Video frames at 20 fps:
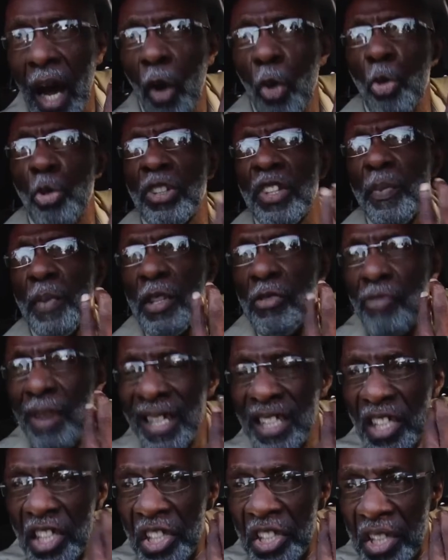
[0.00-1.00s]
who would have been
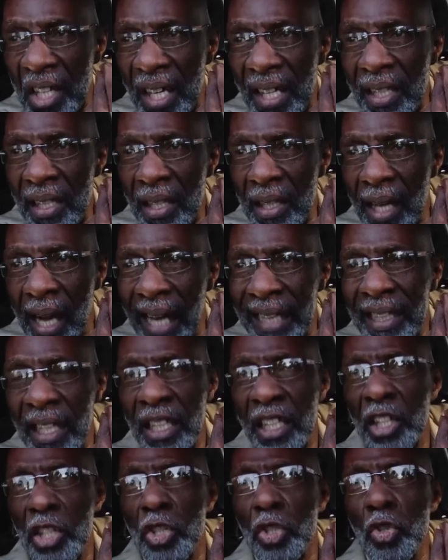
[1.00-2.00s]
registered, and that
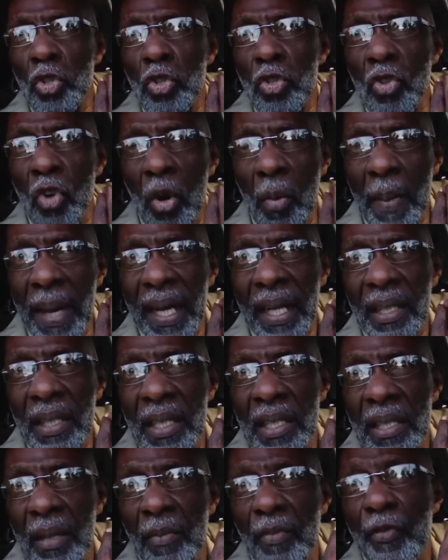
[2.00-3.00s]
there's no
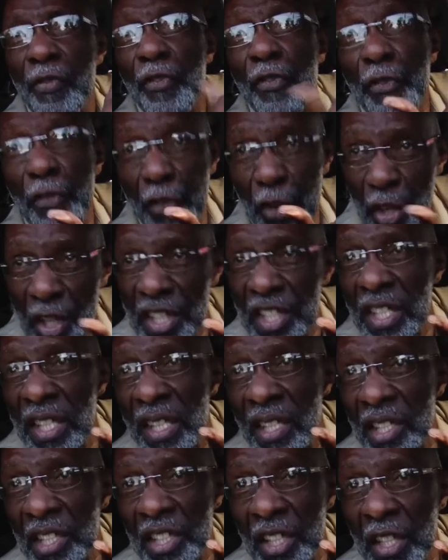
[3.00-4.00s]
mechanism, first in the
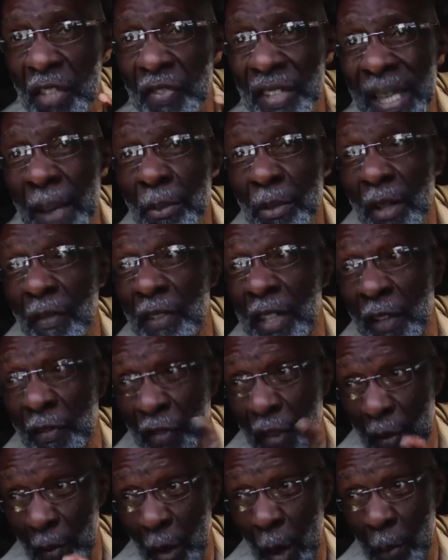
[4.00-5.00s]
instance, for them to
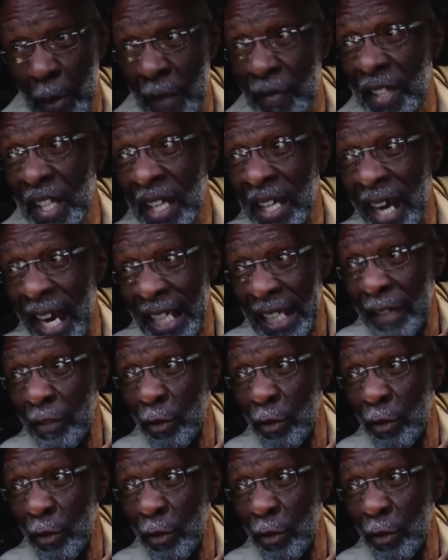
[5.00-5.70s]
uplift their card